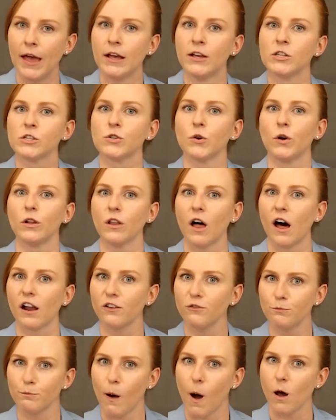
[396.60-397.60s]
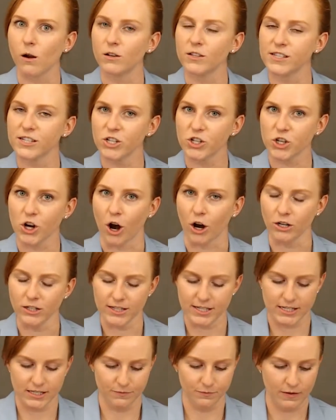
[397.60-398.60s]
So a lot of models and
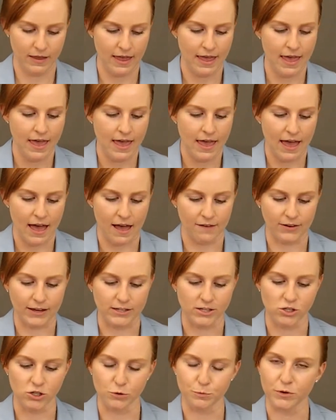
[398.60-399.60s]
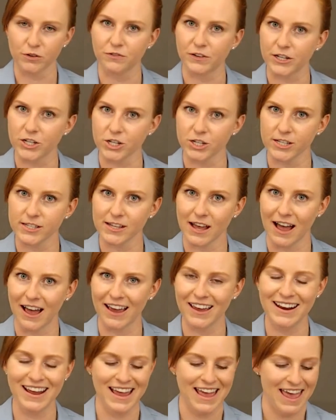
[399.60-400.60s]
charts have a superficial
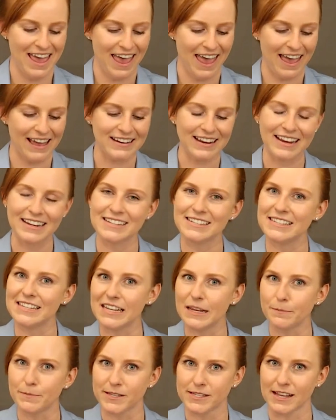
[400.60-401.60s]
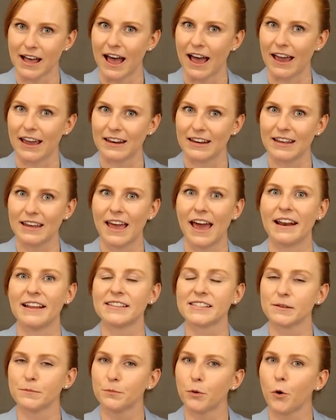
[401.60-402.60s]
side and a deep side. And
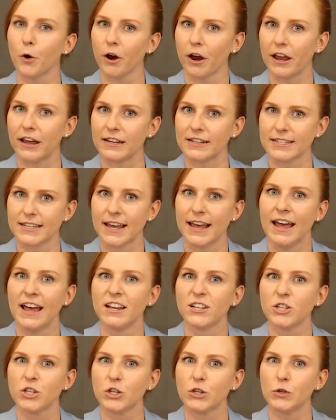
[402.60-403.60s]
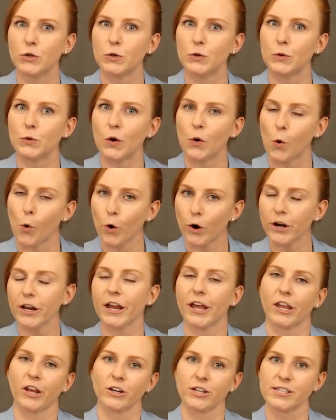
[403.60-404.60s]
it's important to
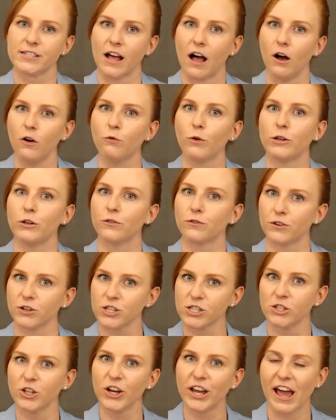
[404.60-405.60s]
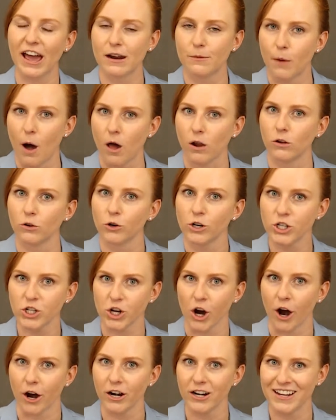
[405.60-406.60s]
orient yourself when you first look at a model or
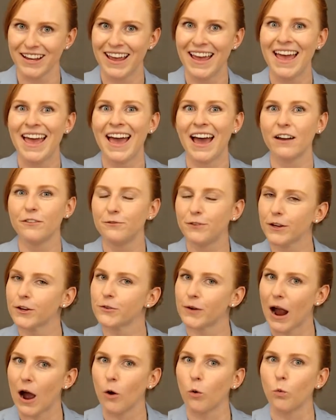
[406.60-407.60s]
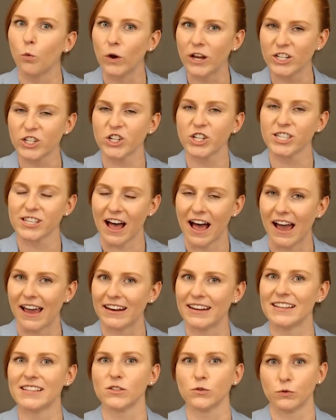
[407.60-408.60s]
chart and figure out which
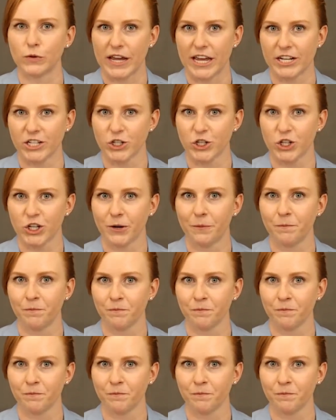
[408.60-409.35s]
side is which.